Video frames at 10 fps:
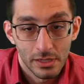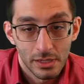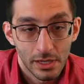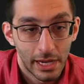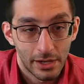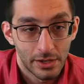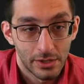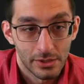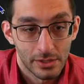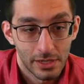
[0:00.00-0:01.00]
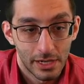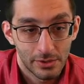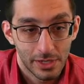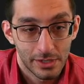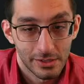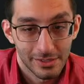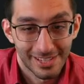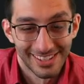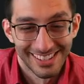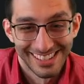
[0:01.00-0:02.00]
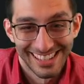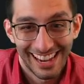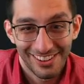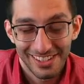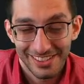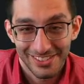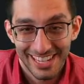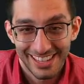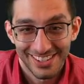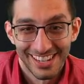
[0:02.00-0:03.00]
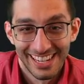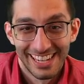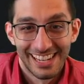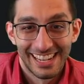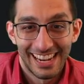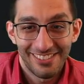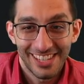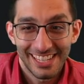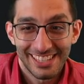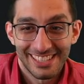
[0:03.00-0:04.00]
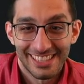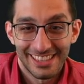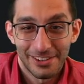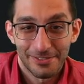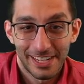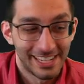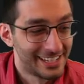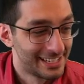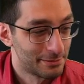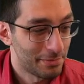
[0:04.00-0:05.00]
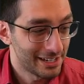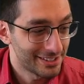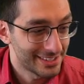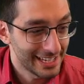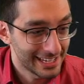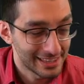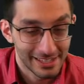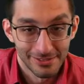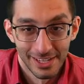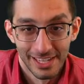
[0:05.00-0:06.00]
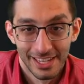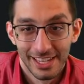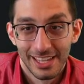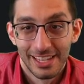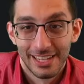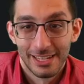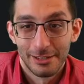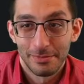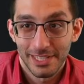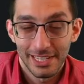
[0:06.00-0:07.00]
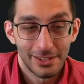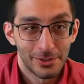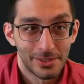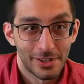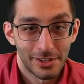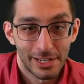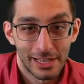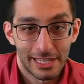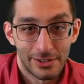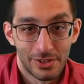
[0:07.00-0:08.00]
I don't know. I don't care. I don't like those either. Everything else, they're fine. Spiders, they can live. Mosquitoes are not allowed.